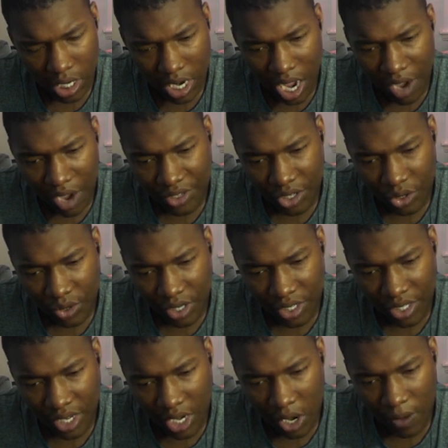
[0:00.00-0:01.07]
And obviously, you
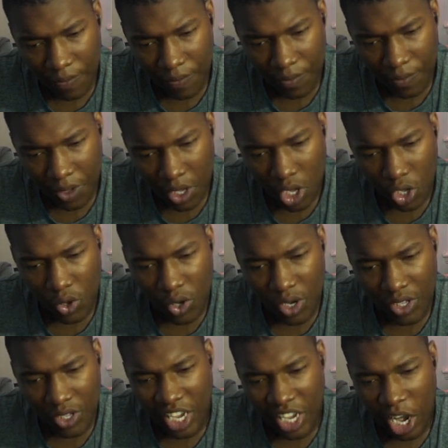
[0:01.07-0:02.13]
can tell, you
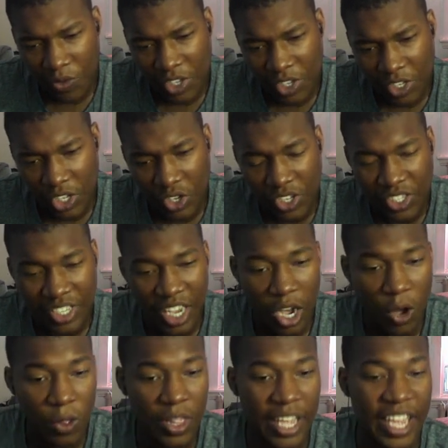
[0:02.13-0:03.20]

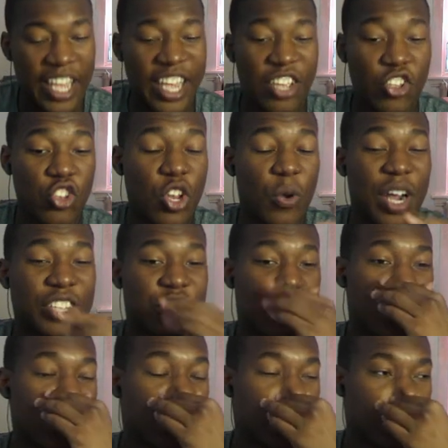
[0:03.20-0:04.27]
know what I
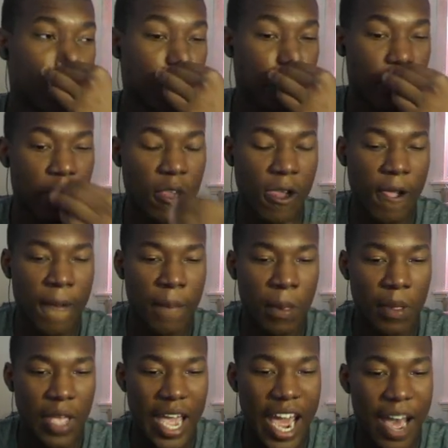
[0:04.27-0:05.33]
just noticed too?
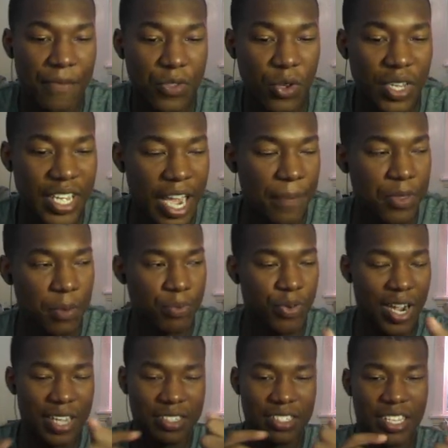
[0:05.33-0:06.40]
After Captain
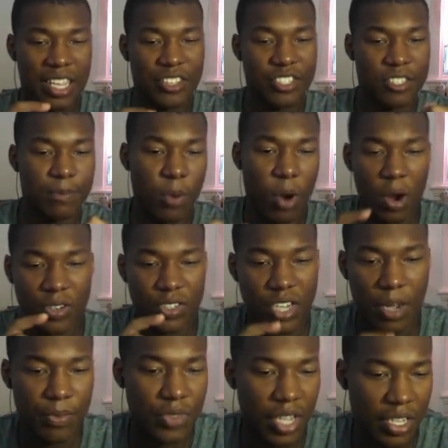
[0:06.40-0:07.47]
Price like sparked
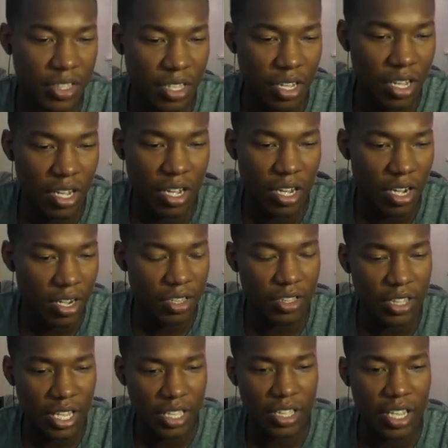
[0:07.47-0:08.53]
up like the
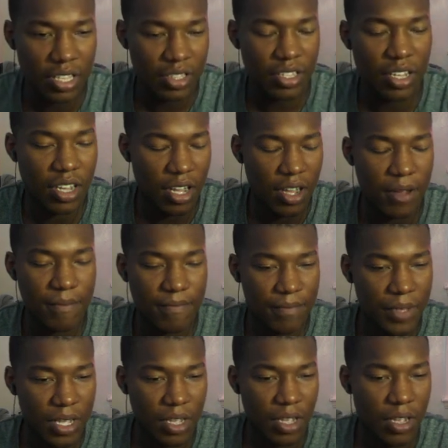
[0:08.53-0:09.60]
like
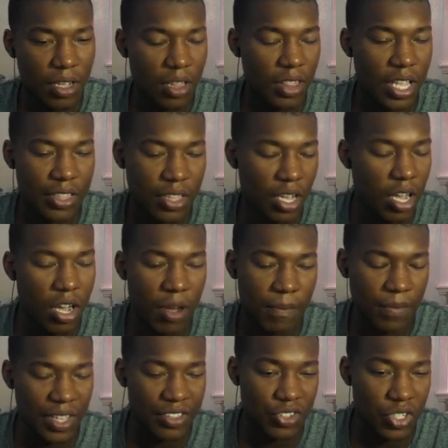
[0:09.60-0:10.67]

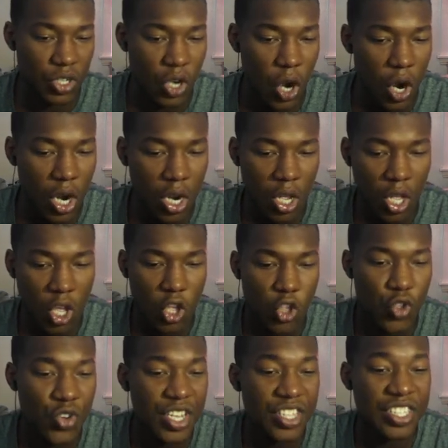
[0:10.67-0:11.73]
the cigar,
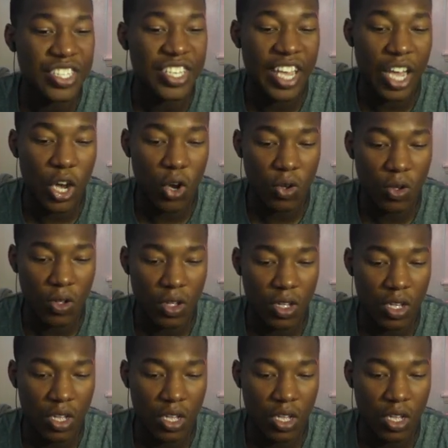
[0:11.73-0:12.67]
you can tell